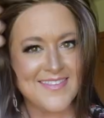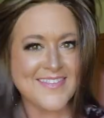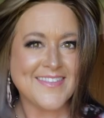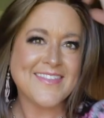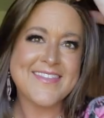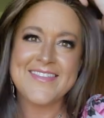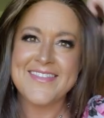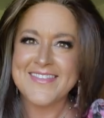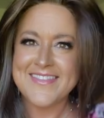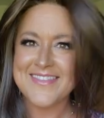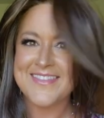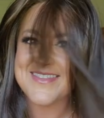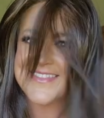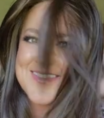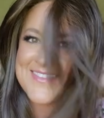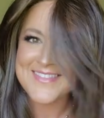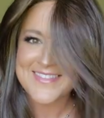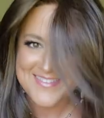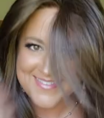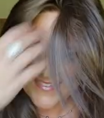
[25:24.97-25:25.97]
I hope
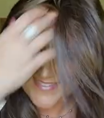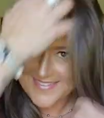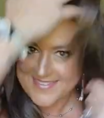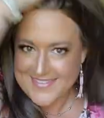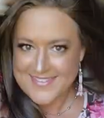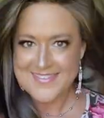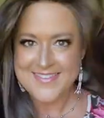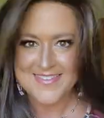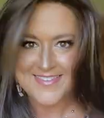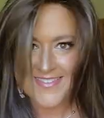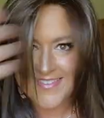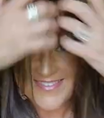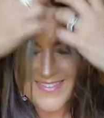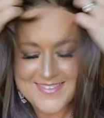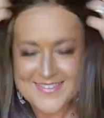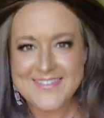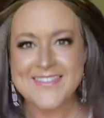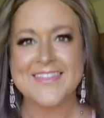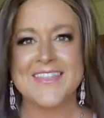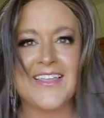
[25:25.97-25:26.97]
all my walking you
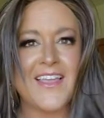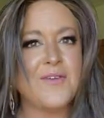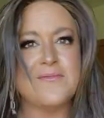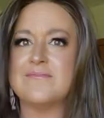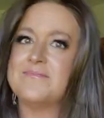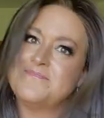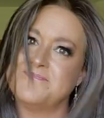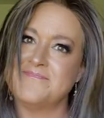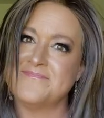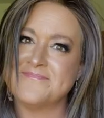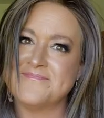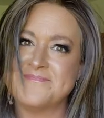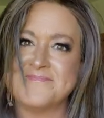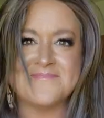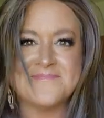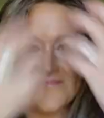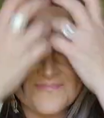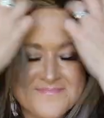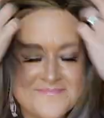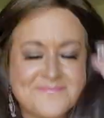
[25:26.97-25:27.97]
through how to take care of
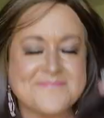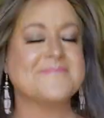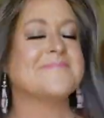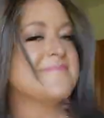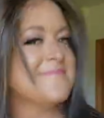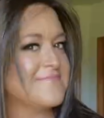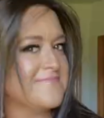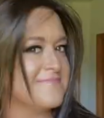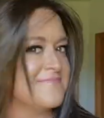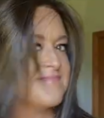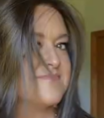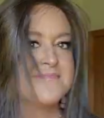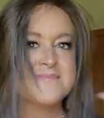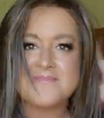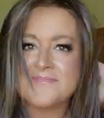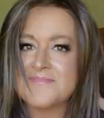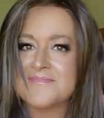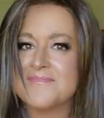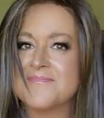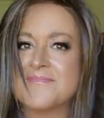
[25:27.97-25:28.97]
this one helped
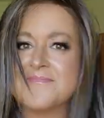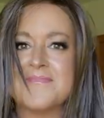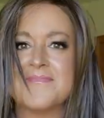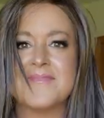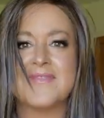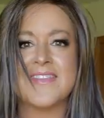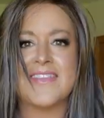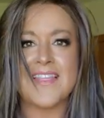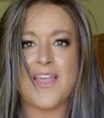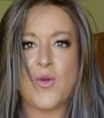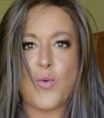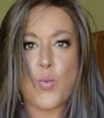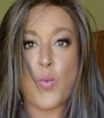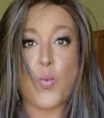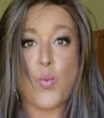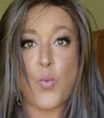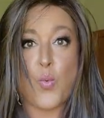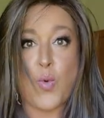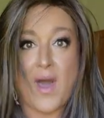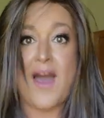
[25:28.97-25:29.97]
you guys.
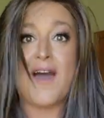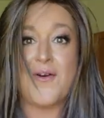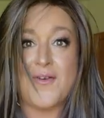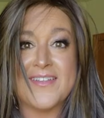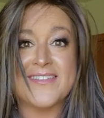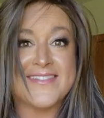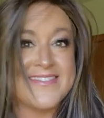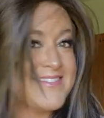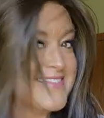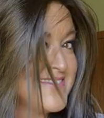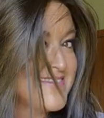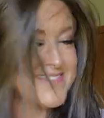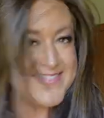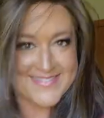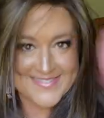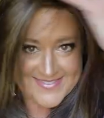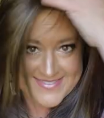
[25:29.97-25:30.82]
Thanks for watching. I